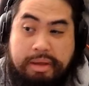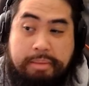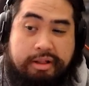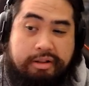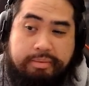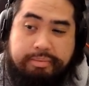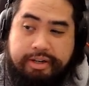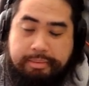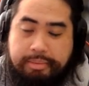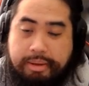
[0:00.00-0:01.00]
they're up to
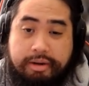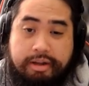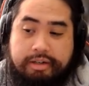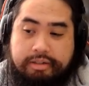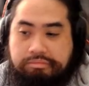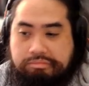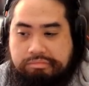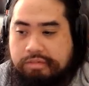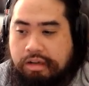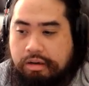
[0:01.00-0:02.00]
date, maybe not.
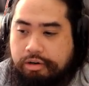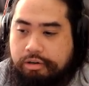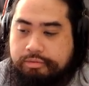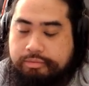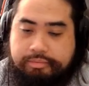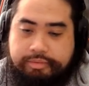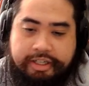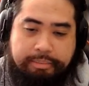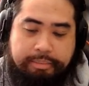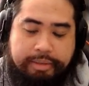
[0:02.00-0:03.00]
I don't know,
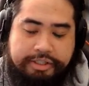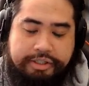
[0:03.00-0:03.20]
but it's all